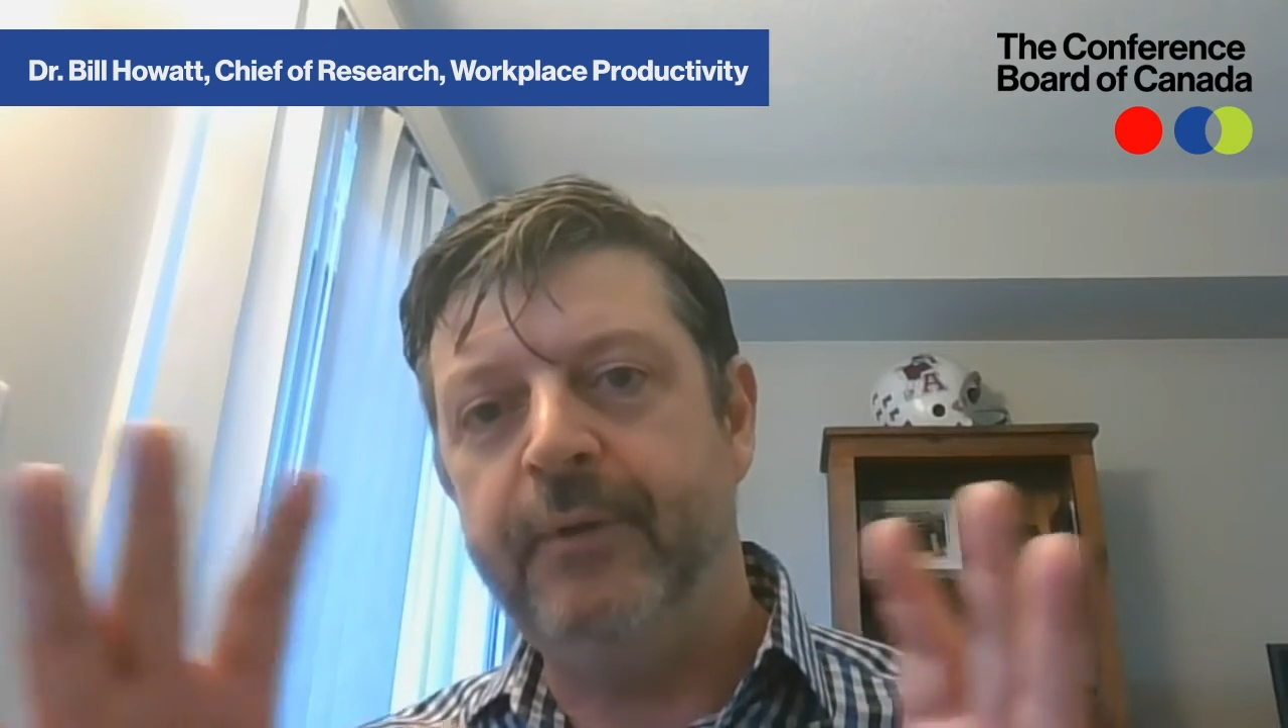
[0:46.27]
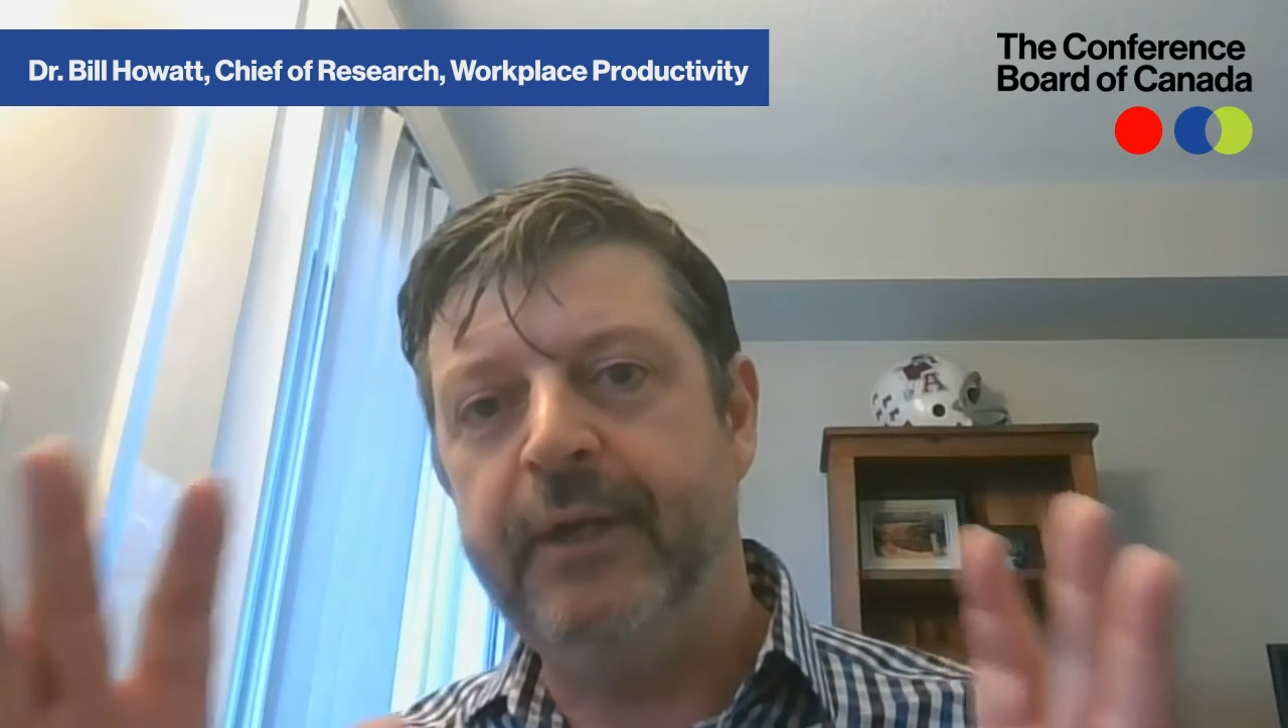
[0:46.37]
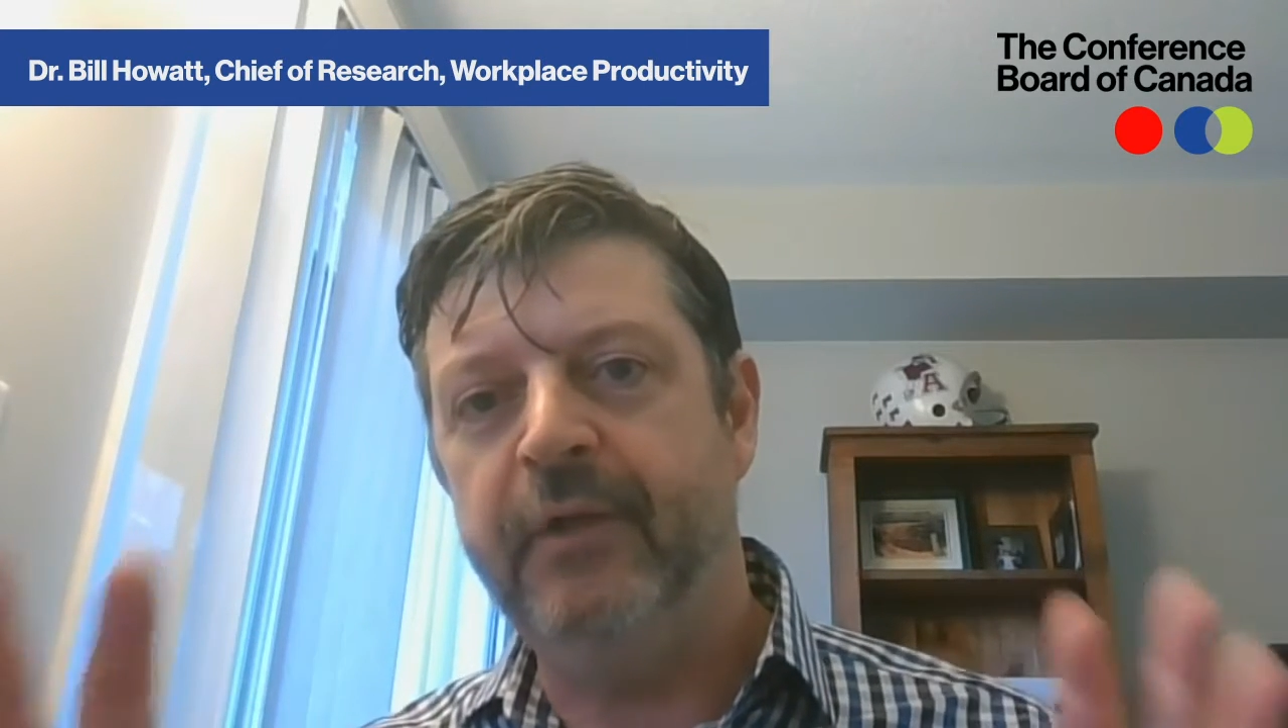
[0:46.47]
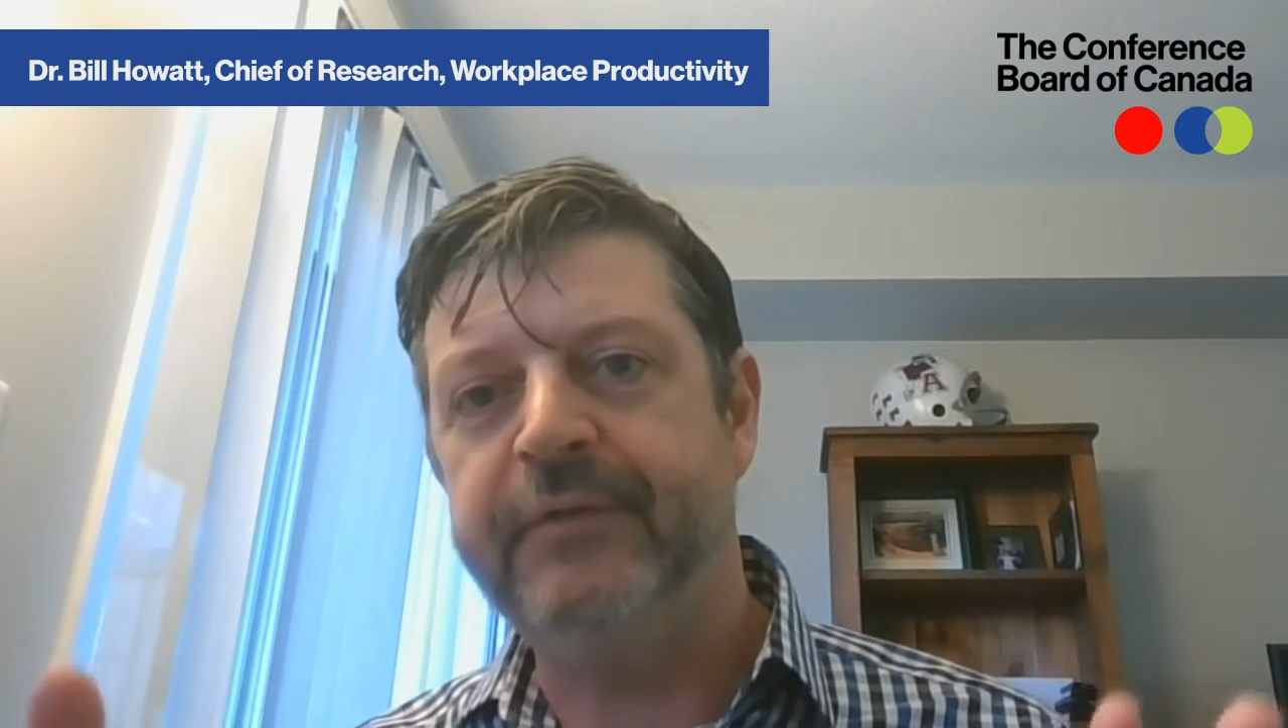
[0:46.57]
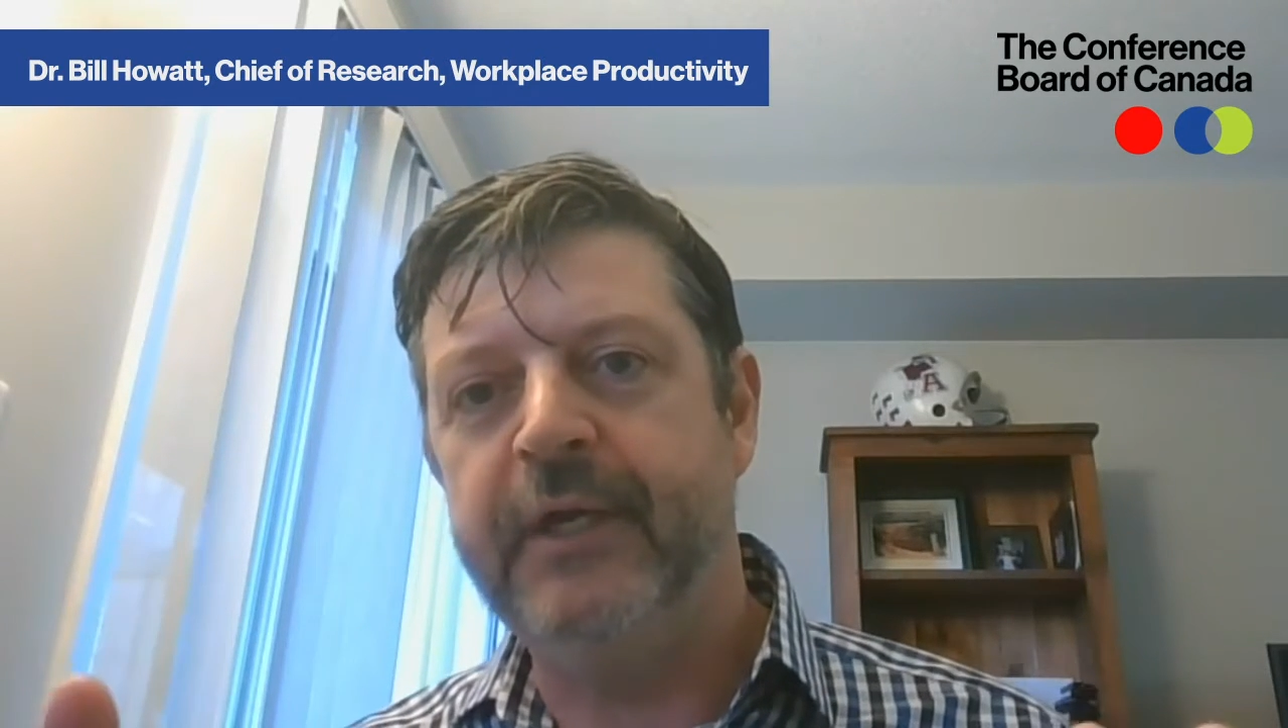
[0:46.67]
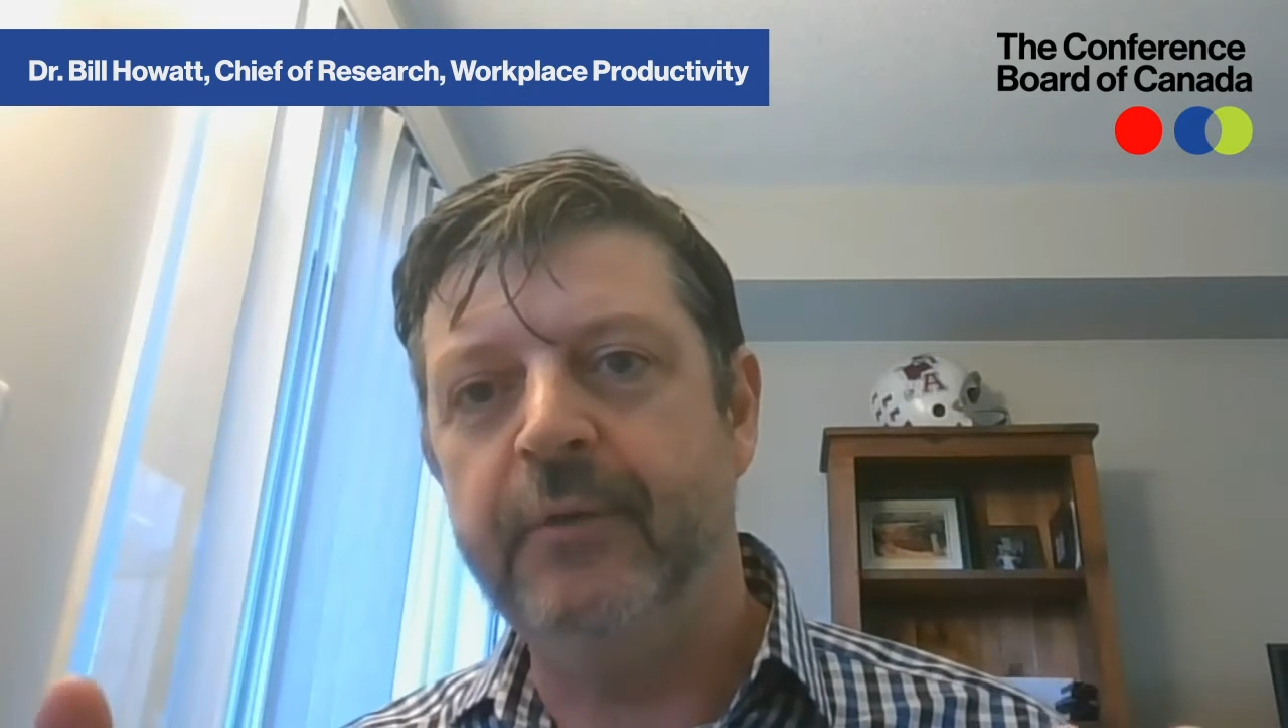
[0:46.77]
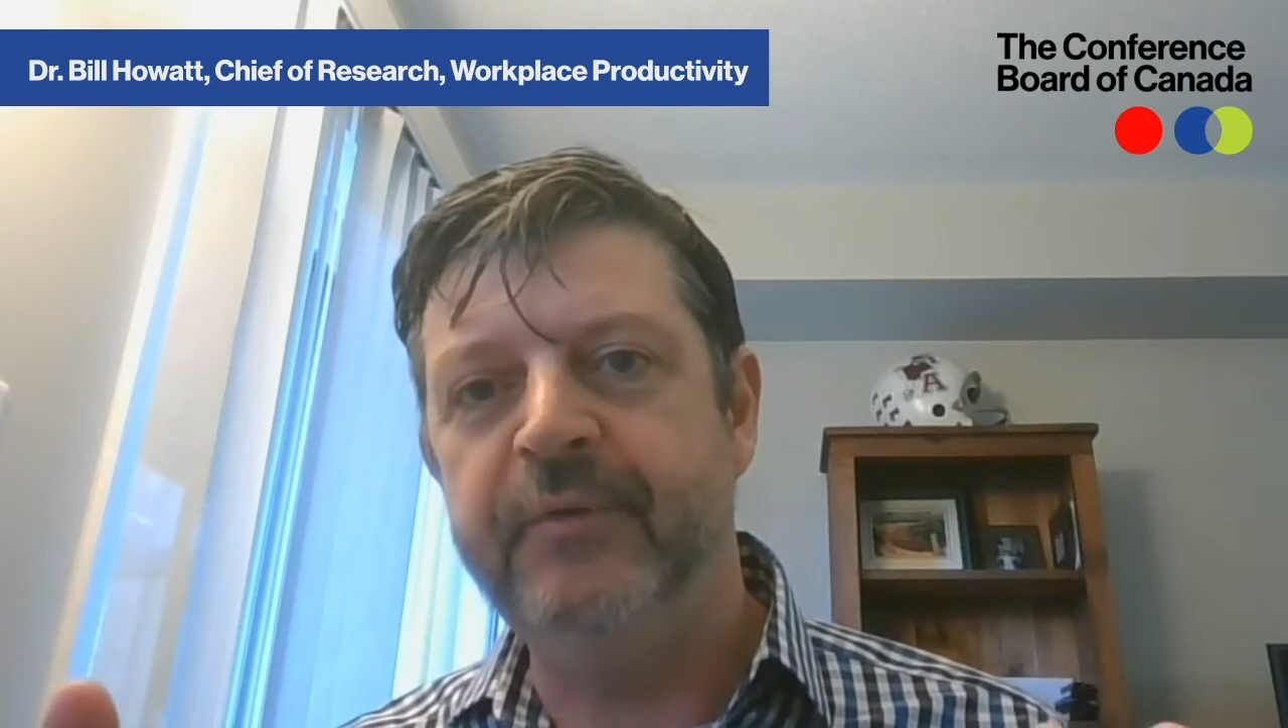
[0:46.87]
healthcare